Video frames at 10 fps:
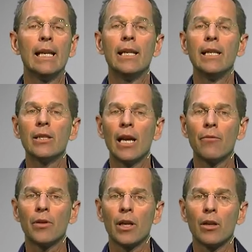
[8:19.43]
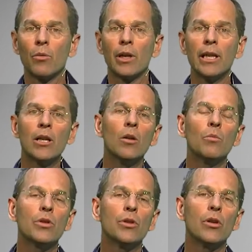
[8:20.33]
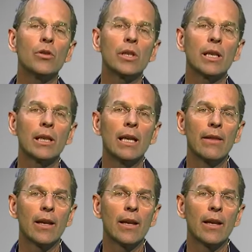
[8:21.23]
in East Africa, where Ecom was noticing